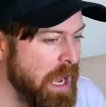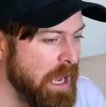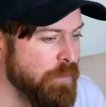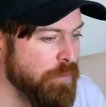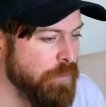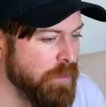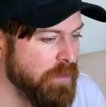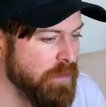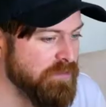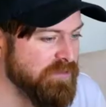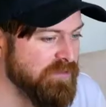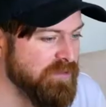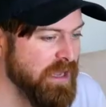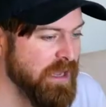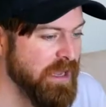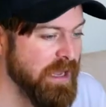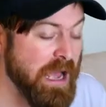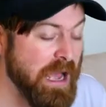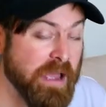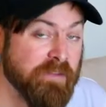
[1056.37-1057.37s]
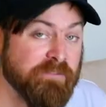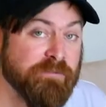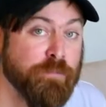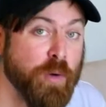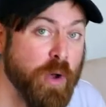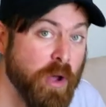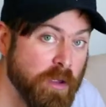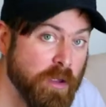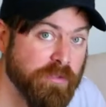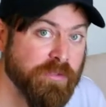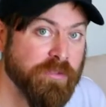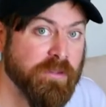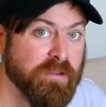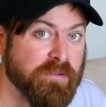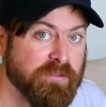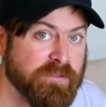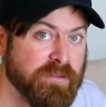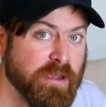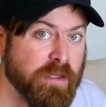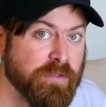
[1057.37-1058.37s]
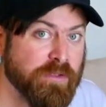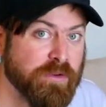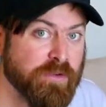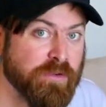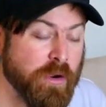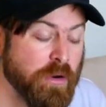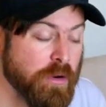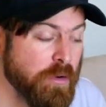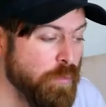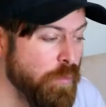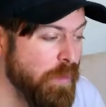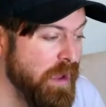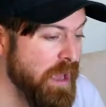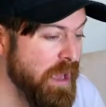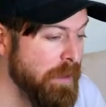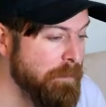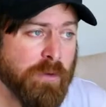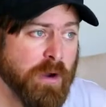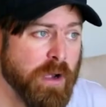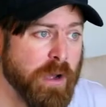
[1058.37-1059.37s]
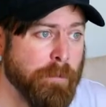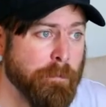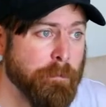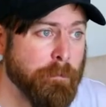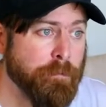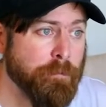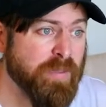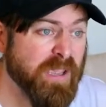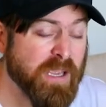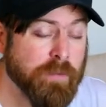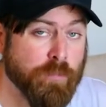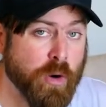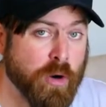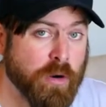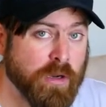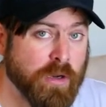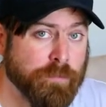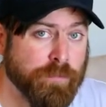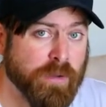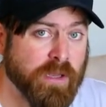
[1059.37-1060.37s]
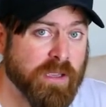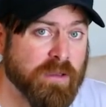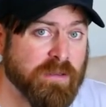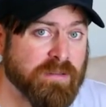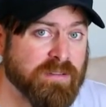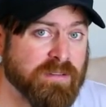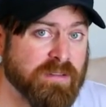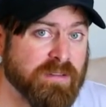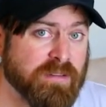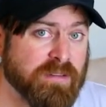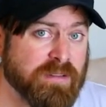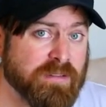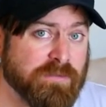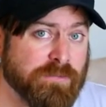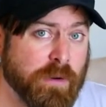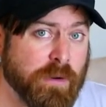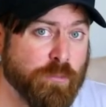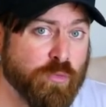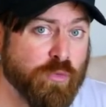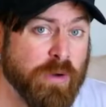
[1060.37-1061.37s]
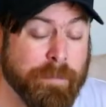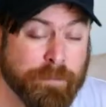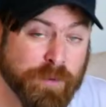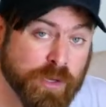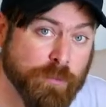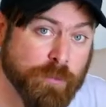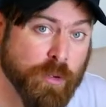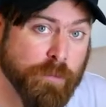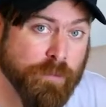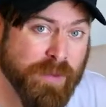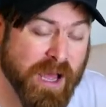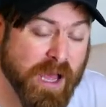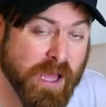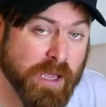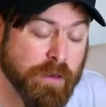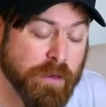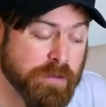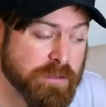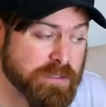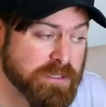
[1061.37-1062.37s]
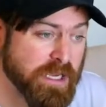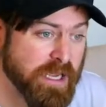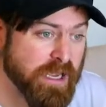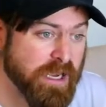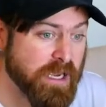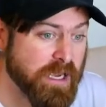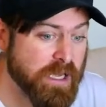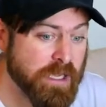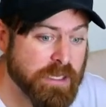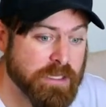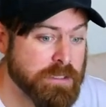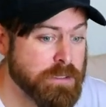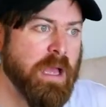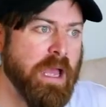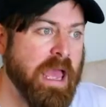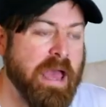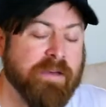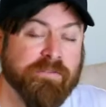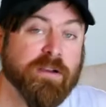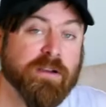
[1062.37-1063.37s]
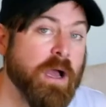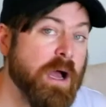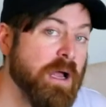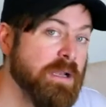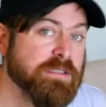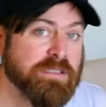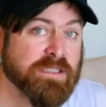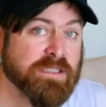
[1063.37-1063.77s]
I will say I've bought things on the dark web from big marketplaces, from reputable buyers, and I haven't got